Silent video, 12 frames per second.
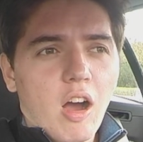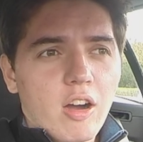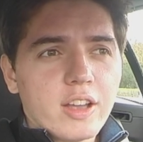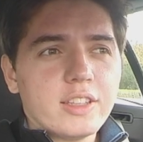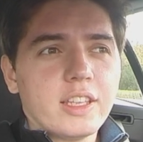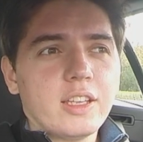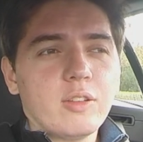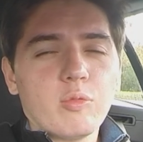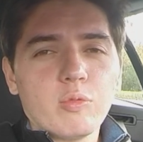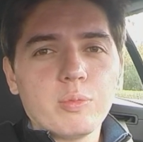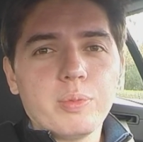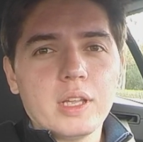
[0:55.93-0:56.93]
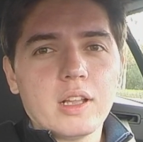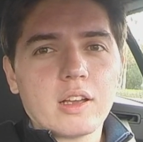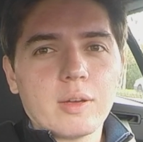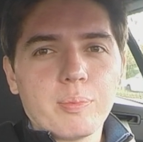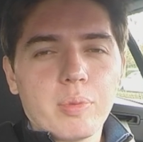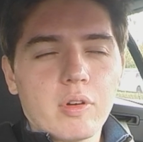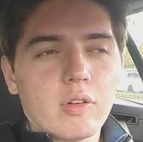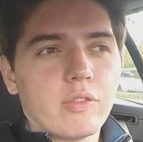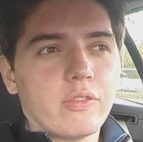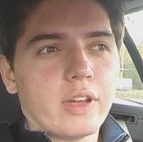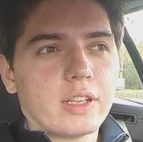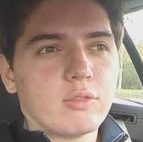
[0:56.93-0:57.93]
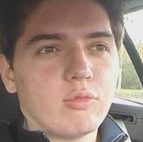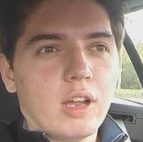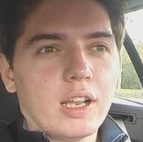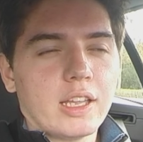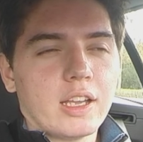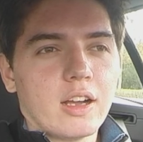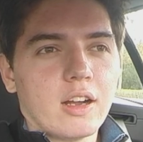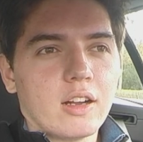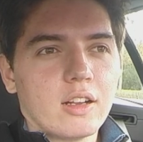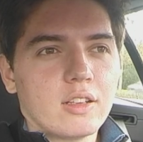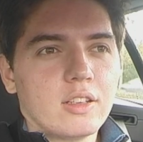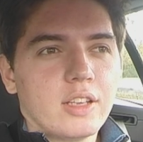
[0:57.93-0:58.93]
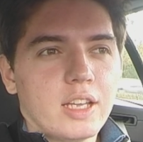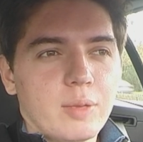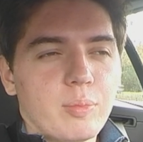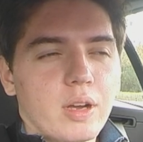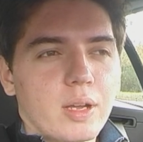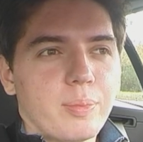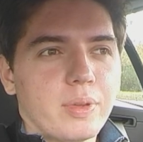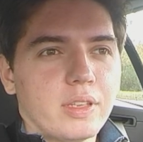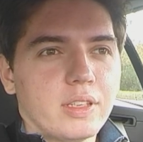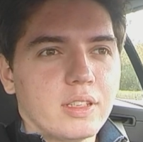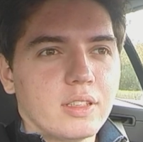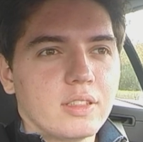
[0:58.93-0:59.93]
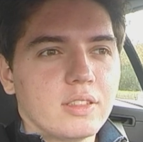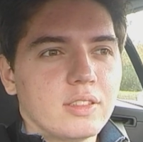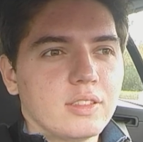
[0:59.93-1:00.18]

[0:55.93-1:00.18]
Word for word: I think would be like a perfect rally car, in my opinion.